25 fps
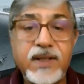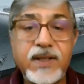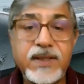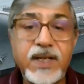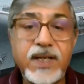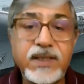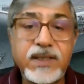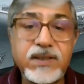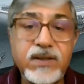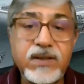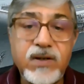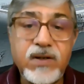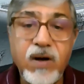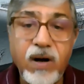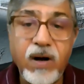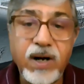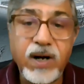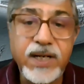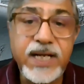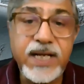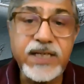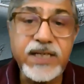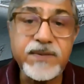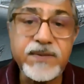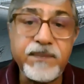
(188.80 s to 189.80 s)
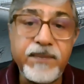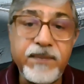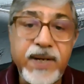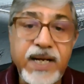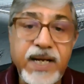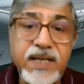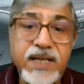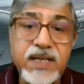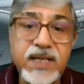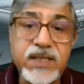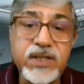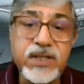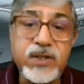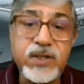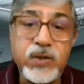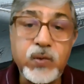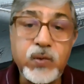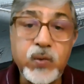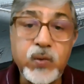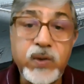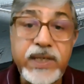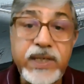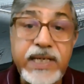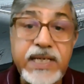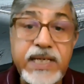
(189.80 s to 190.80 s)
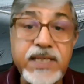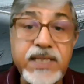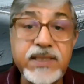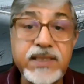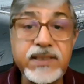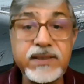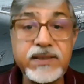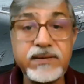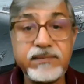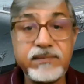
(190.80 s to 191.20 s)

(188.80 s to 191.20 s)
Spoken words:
that God has made us unique.